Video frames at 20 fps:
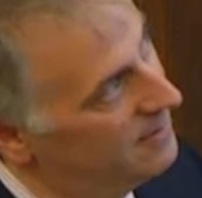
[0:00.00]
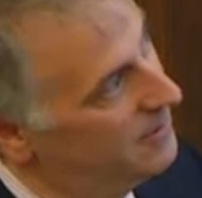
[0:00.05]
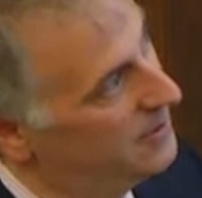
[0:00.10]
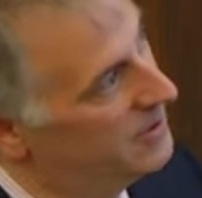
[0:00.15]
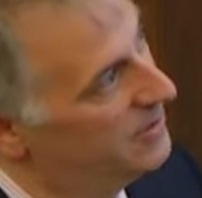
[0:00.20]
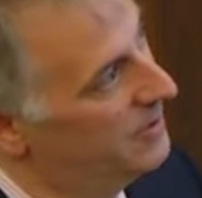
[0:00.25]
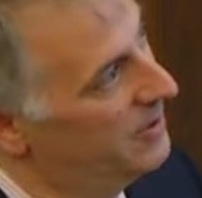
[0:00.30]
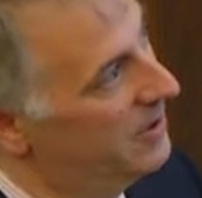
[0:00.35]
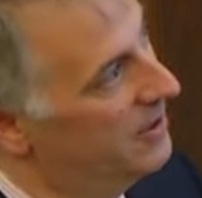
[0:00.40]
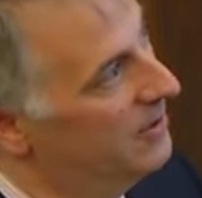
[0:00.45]

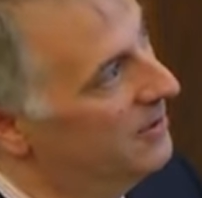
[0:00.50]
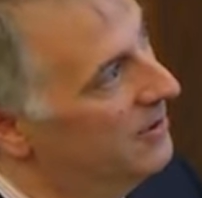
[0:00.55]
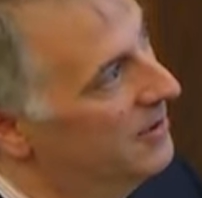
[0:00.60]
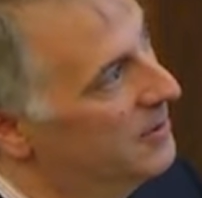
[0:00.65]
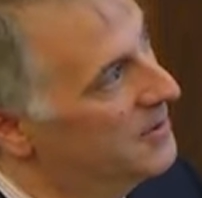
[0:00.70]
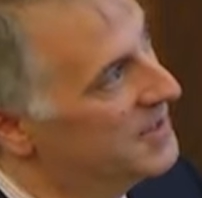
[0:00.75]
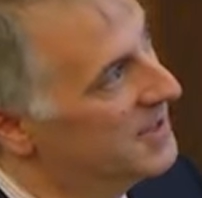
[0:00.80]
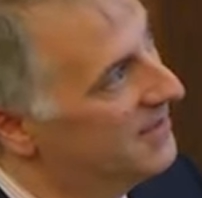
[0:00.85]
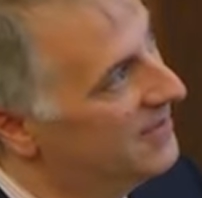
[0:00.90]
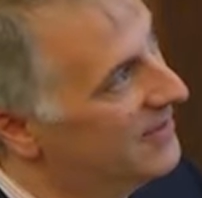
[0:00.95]
which we all
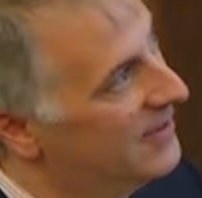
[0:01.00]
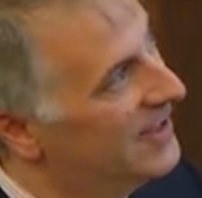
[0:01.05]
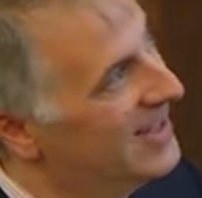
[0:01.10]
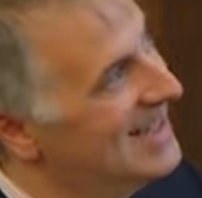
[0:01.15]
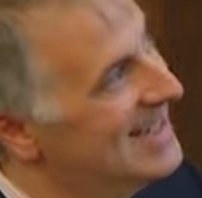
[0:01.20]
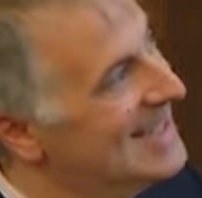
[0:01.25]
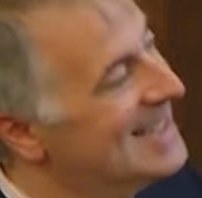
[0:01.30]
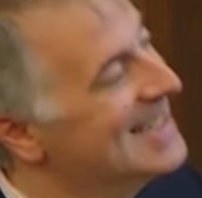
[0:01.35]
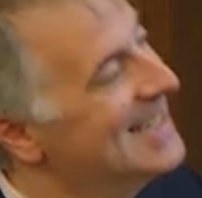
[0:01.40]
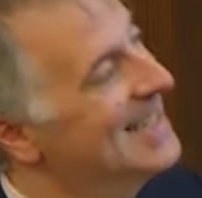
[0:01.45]
know is a very
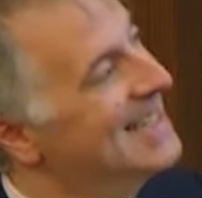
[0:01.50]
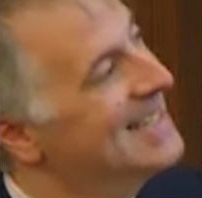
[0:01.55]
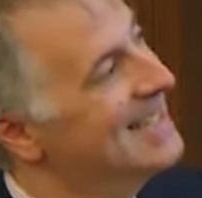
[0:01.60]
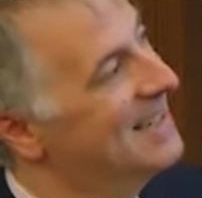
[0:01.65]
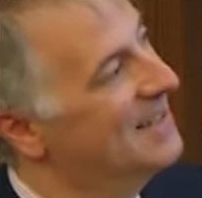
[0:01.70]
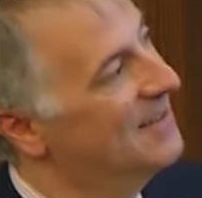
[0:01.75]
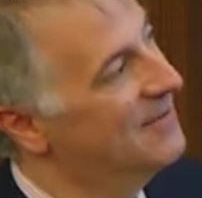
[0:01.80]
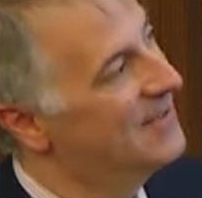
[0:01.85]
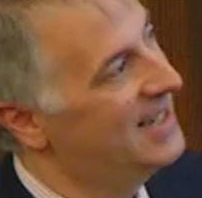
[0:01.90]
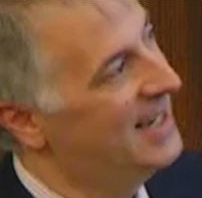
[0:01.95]

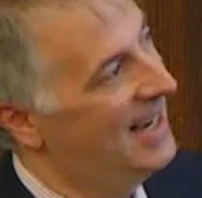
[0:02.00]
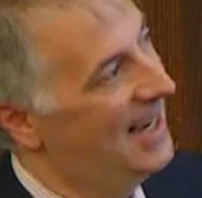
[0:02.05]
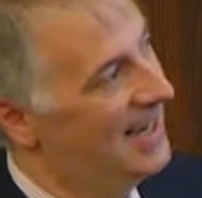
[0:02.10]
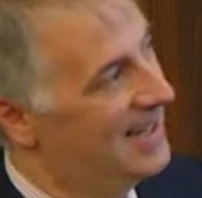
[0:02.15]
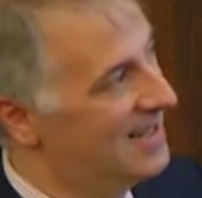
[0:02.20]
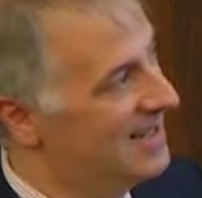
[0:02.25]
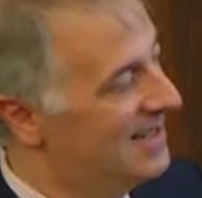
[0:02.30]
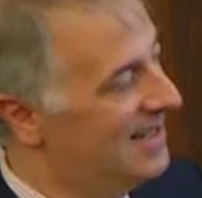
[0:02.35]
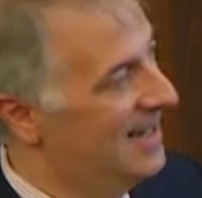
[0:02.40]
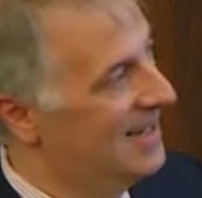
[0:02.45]
insensitive
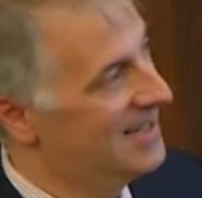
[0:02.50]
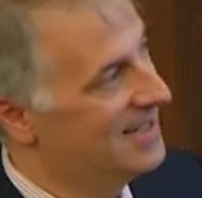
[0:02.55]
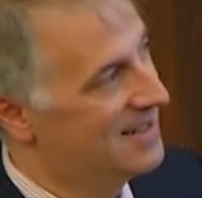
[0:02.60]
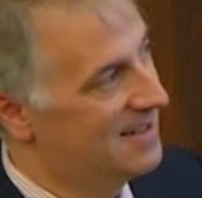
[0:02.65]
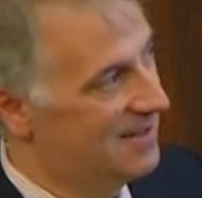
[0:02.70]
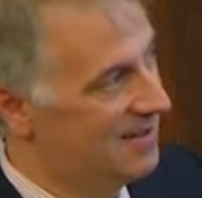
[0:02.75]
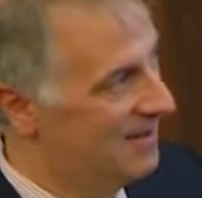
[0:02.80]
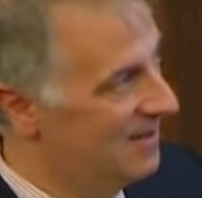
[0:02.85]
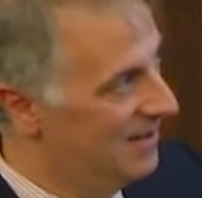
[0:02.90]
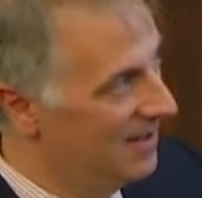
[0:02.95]
test,
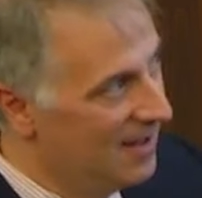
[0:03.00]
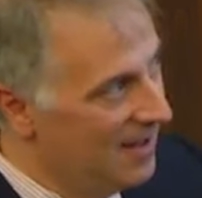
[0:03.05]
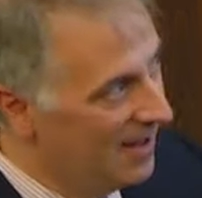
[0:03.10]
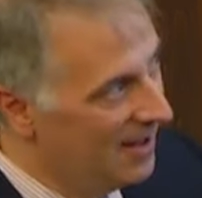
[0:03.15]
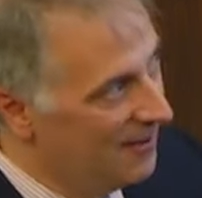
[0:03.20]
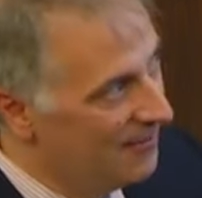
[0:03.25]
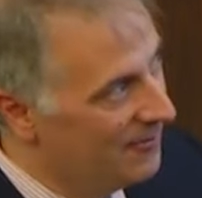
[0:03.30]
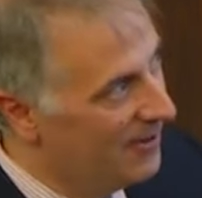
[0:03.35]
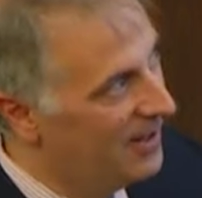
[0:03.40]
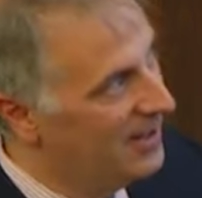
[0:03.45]
uh,
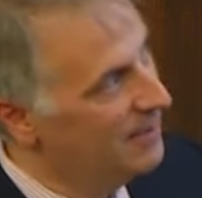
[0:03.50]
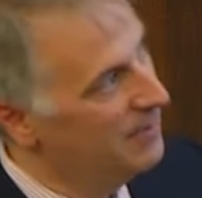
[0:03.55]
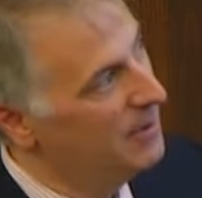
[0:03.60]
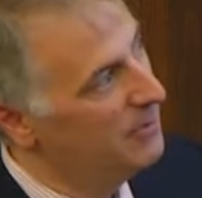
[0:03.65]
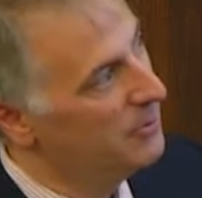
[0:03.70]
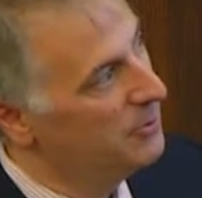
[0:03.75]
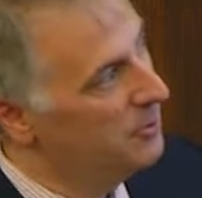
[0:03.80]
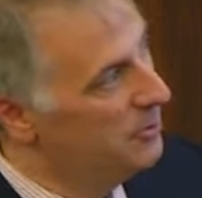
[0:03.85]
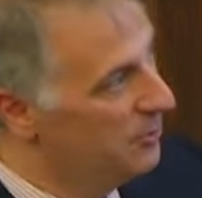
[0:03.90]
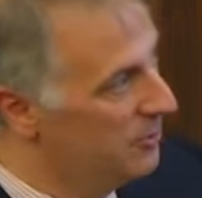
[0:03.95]
finding
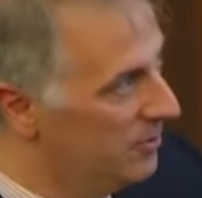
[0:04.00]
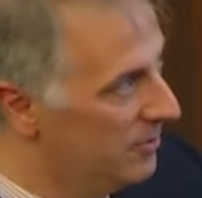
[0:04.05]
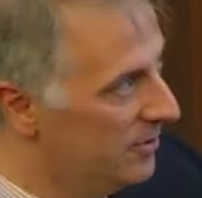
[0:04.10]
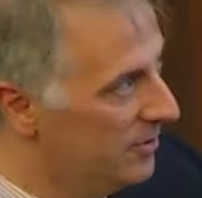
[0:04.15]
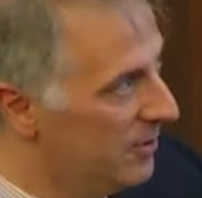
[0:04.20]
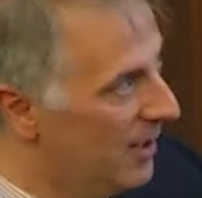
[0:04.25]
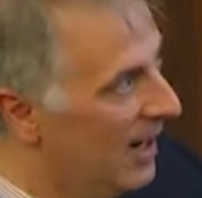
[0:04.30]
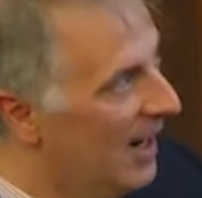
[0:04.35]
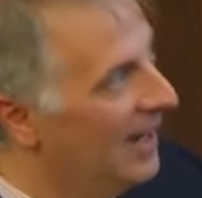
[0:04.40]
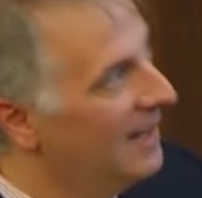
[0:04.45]
people who
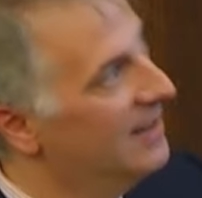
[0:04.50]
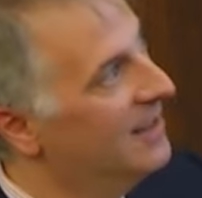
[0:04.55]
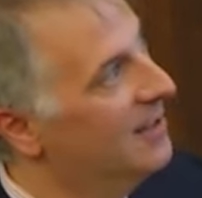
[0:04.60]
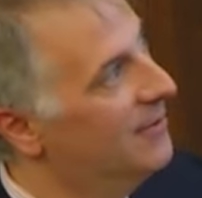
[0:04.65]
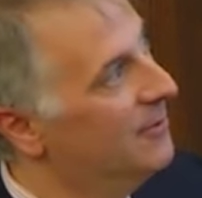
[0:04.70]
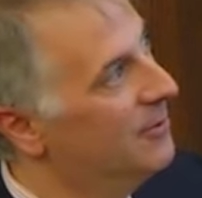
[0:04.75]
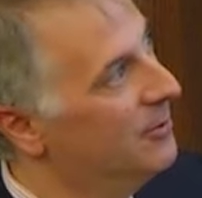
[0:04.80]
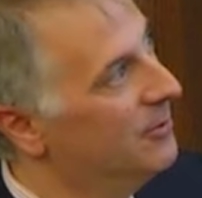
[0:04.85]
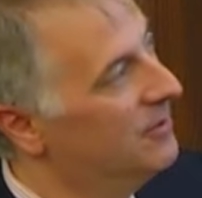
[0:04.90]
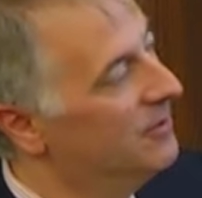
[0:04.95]
do
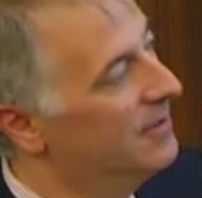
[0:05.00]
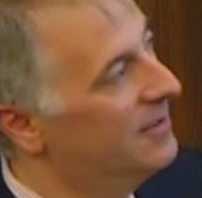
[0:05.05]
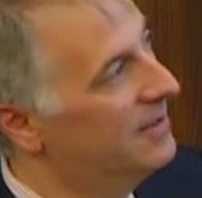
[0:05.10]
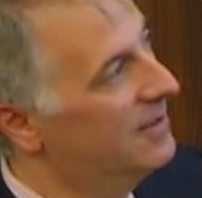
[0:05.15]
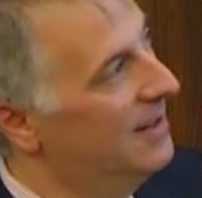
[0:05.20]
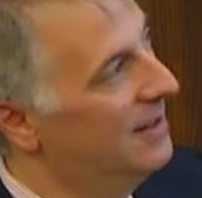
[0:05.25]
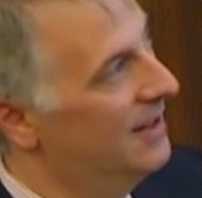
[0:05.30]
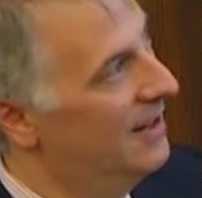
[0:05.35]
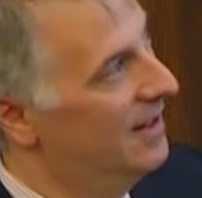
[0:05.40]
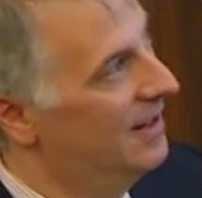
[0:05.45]
high-level
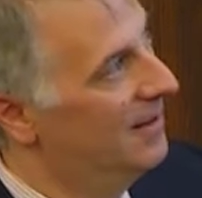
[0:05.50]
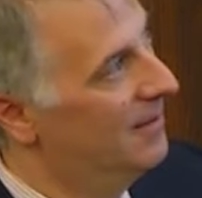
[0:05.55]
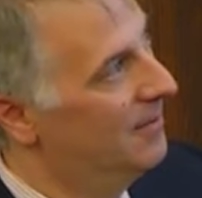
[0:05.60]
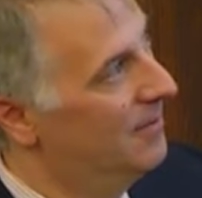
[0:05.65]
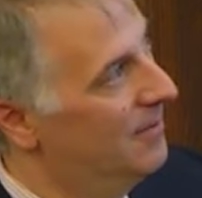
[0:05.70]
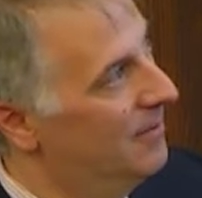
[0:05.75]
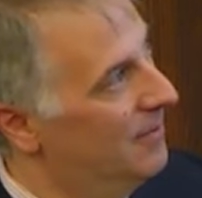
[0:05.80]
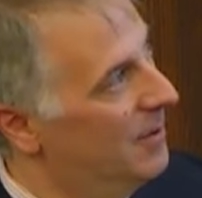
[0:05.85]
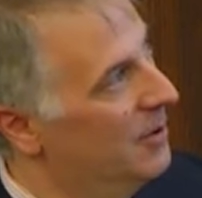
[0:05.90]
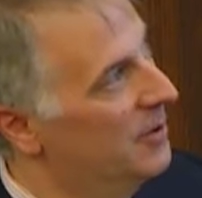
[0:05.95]
uh,
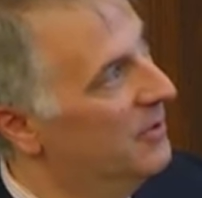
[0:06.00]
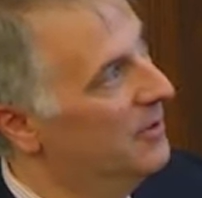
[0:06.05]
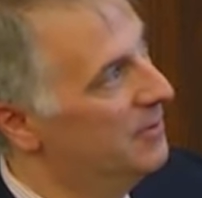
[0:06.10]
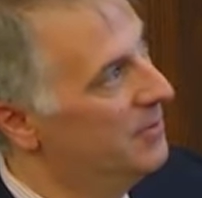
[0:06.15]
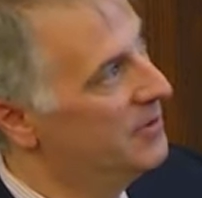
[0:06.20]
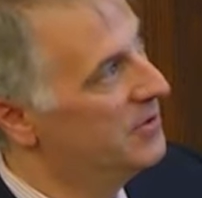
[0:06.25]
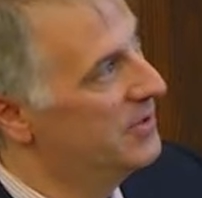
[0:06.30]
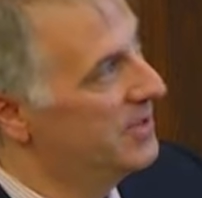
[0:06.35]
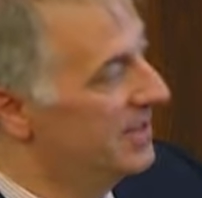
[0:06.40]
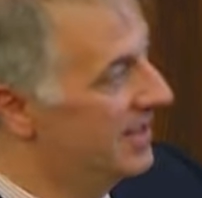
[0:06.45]
motor
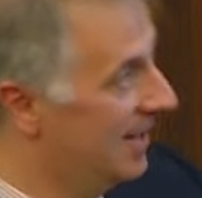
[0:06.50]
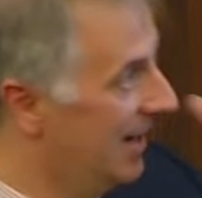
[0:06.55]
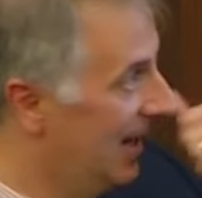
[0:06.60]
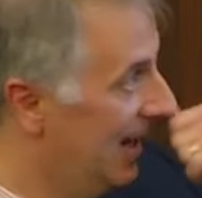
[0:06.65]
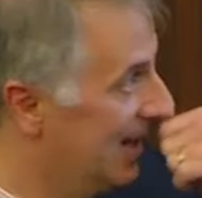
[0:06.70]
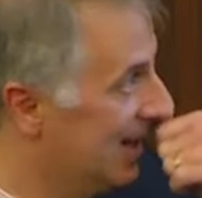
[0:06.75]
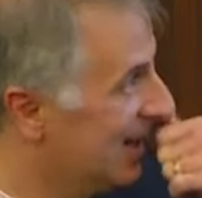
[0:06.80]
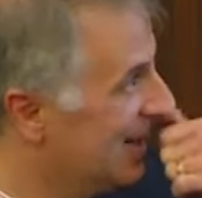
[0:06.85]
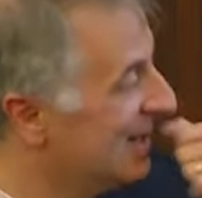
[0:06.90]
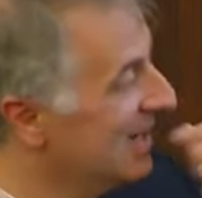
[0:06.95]
imagery
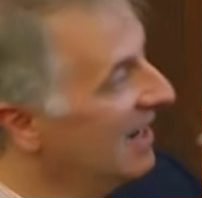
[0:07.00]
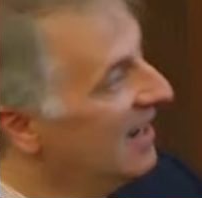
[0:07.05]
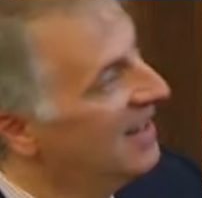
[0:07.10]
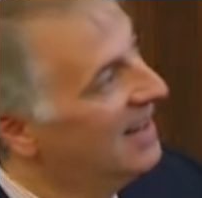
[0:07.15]
tasks